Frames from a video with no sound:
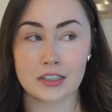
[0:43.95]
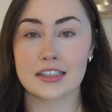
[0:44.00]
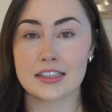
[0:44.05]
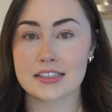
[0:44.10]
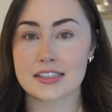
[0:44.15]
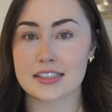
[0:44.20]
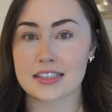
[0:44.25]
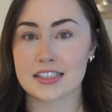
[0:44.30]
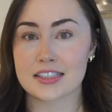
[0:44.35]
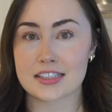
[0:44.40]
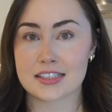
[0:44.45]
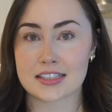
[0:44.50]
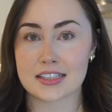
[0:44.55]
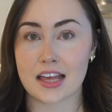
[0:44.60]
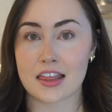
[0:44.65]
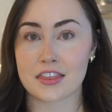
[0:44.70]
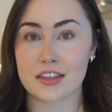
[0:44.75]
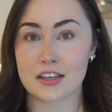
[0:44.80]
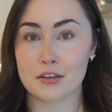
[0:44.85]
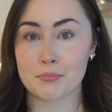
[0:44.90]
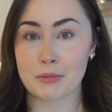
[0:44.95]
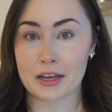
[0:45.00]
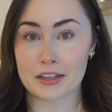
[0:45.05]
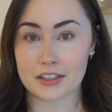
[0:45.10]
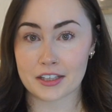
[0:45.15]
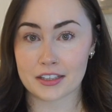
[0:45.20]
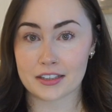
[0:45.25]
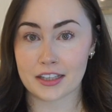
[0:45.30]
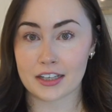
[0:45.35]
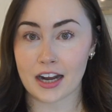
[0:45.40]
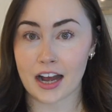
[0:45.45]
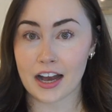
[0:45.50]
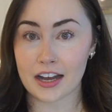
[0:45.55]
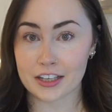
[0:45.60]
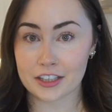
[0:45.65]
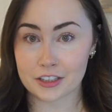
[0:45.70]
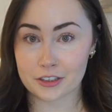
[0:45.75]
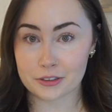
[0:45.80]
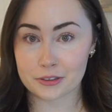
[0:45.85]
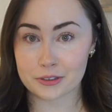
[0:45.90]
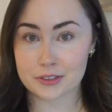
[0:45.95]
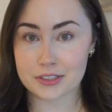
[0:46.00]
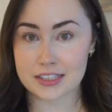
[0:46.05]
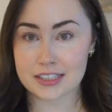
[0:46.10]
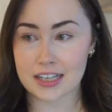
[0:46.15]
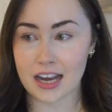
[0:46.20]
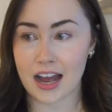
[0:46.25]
This is the method that I used.